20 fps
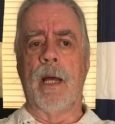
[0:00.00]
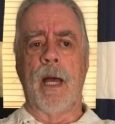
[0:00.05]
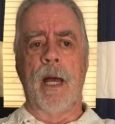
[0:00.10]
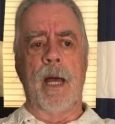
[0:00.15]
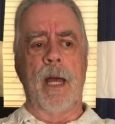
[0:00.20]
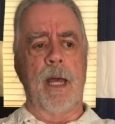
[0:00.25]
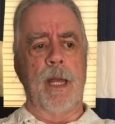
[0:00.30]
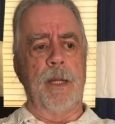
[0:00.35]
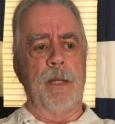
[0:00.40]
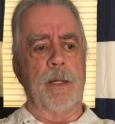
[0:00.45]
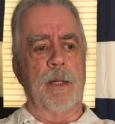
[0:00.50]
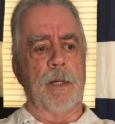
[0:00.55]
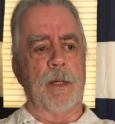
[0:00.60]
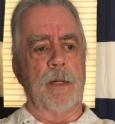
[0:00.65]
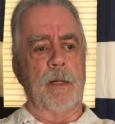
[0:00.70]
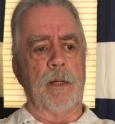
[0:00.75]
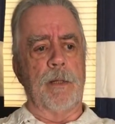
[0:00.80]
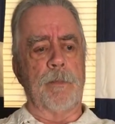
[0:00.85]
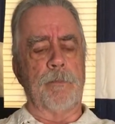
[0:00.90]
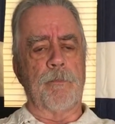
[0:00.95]
And
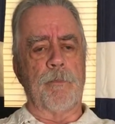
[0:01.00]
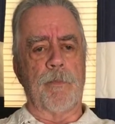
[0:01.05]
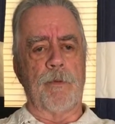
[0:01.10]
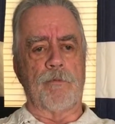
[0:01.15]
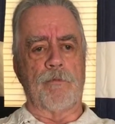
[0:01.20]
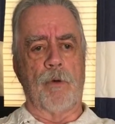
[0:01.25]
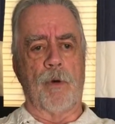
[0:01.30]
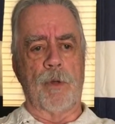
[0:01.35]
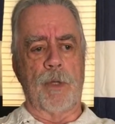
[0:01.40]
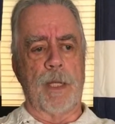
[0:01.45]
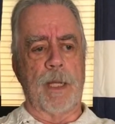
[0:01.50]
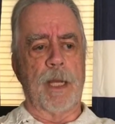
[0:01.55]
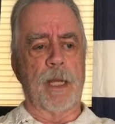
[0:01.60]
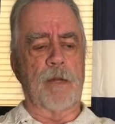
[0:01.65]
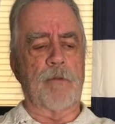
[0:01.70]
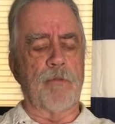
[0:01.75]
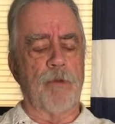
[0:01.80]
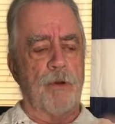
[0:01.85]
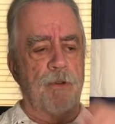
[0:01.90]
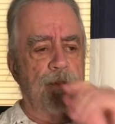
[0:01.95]
the ruler you can get
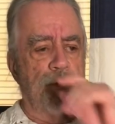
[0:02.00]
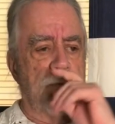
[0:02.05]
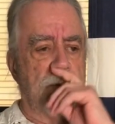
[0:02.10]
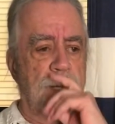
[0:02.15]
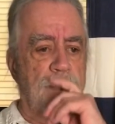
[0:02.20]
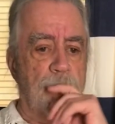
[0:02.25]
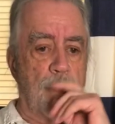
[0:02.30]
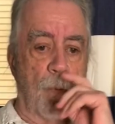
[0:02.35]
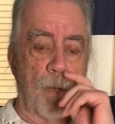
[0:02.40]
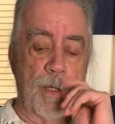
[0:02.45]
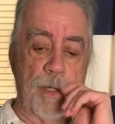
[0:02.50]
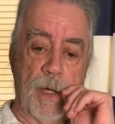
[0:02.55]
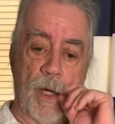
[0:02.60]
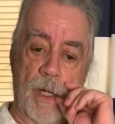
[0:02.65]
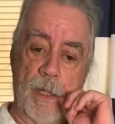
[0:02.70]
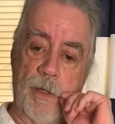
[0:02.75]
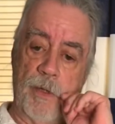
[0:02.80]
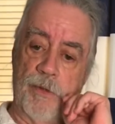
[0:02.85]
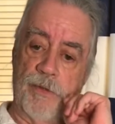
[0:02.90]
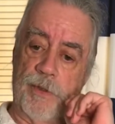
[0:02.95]
across your ass. One
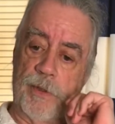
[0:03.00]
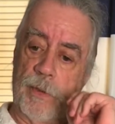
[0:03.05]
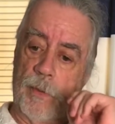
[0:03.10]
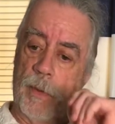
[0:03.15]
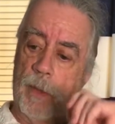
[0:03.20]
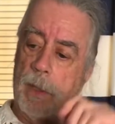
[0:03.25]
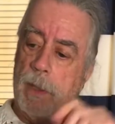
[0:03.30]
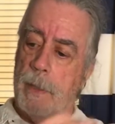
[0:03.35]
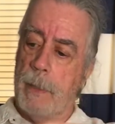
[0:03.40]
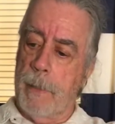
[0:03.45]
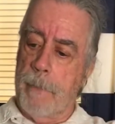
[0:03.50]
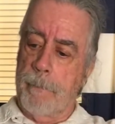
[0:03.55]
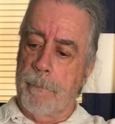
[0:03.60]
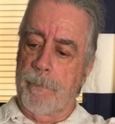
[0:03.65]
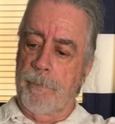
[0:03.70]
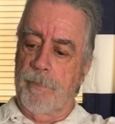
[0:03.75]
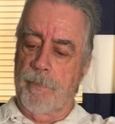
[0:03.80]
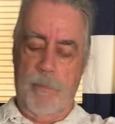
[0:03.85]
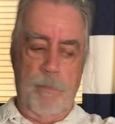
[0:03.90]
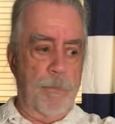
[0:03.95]
nun used to
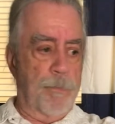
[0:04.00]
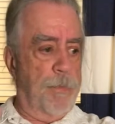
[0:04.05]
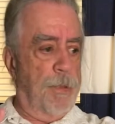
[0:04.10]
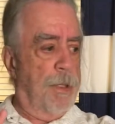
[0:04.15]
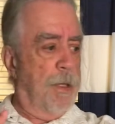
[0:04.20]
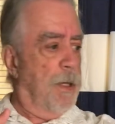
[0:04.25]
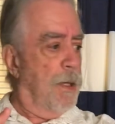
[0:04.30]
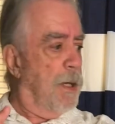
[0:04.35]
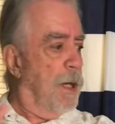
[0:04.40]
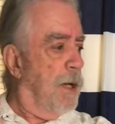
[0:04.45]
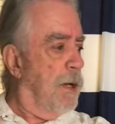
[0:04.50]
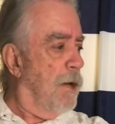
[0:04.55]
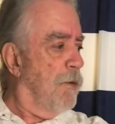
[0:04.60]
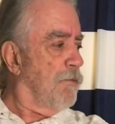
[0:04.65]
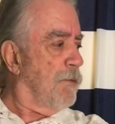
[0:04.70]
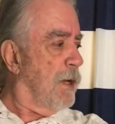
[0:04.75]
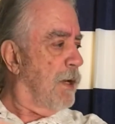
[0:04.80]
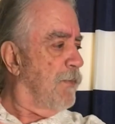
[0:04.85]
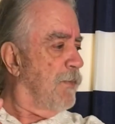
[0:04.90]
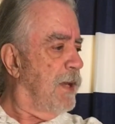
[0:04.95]
put a
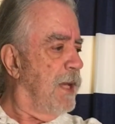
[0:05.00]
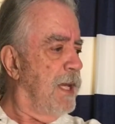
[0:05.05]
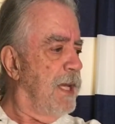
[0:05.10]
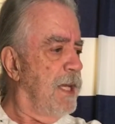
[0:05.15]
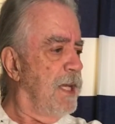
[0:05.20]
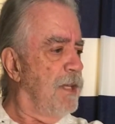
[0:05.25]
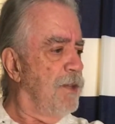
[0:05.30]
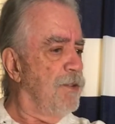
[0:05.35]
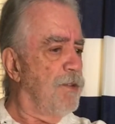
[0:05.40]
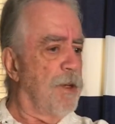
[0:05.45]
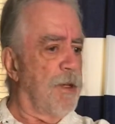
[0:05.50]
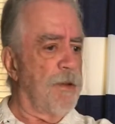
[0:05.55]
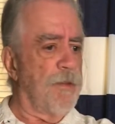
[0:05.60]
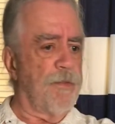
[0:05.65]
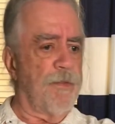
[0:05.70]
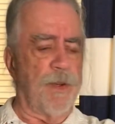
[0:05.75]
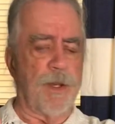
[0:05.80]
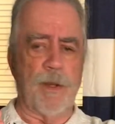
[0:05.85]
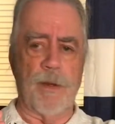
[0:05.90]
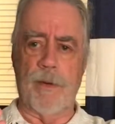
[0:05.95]
ring of keys on her
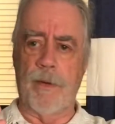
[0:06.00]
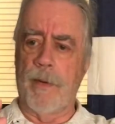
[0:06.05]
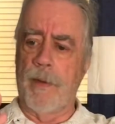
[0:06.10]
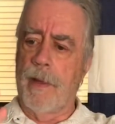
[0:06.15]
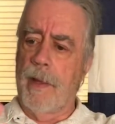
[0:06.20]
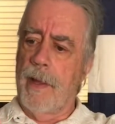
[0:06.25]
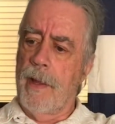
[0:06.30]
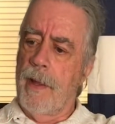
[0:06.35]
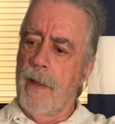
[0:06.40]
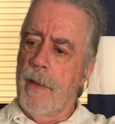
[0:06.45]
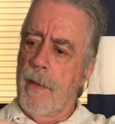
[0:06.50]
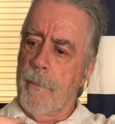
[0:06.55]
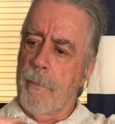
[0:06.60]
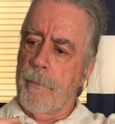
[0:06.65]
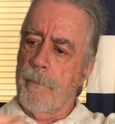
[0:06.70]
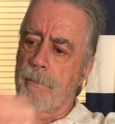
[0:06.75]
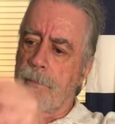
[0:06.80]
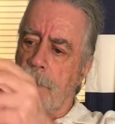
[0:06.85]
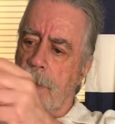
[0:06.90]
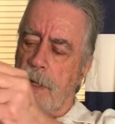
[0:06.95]
finger.
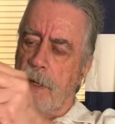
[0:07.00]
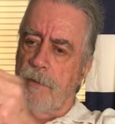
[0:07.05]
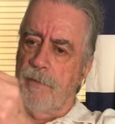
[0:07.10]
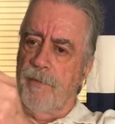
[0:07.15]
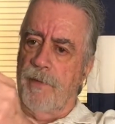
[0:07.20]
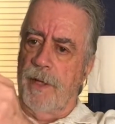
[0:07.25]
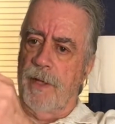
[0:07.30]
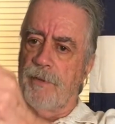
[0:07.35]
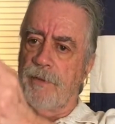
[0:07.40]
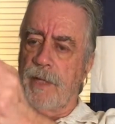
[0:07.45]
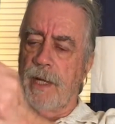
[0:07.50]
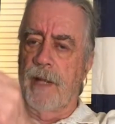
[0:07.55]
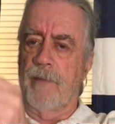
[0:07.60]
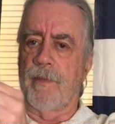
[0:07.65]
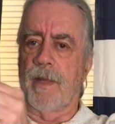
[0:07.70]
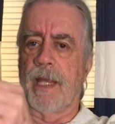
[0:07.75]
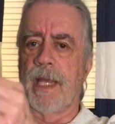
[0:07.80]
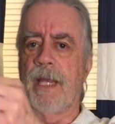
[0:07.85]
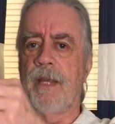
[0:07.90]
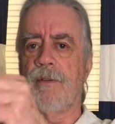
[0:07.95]
on her fingers, and had the
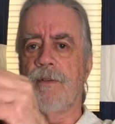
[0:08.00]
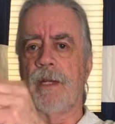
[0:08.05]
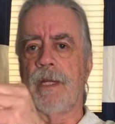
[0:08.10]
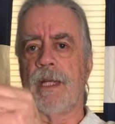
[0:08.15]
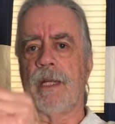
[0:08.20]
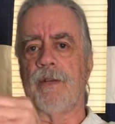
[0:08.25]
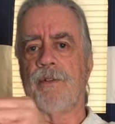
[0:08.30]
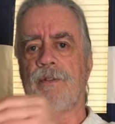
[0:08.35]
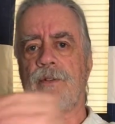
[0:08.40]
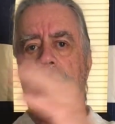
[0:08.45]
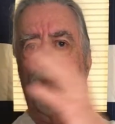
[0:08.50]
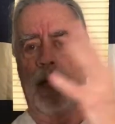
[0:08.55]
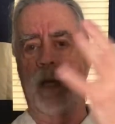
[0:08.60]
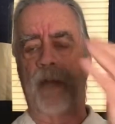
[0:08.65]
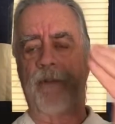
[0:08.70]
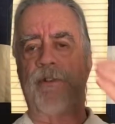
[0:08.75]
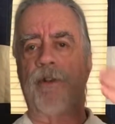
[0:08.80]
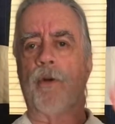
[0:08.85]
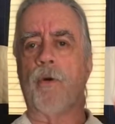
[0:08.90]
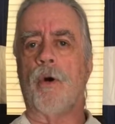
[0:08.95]
keys on the inside,
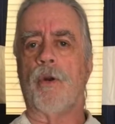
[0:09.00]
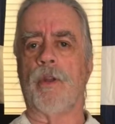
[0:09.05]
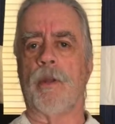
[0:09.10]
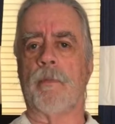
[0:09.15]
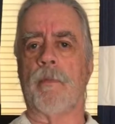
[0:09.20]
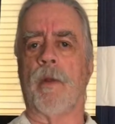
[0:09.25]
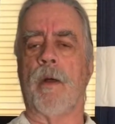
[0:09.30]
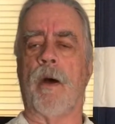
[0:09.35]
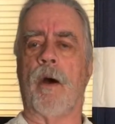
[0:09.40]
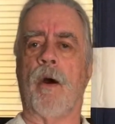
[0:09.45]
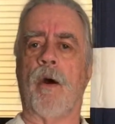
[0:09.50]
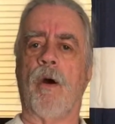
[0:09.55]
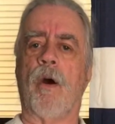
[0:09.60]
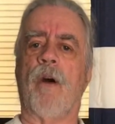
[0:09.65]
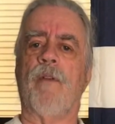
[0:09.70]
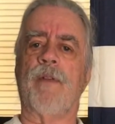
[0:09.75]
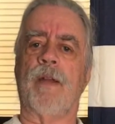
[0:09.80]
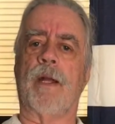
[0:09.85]
and she called them her loving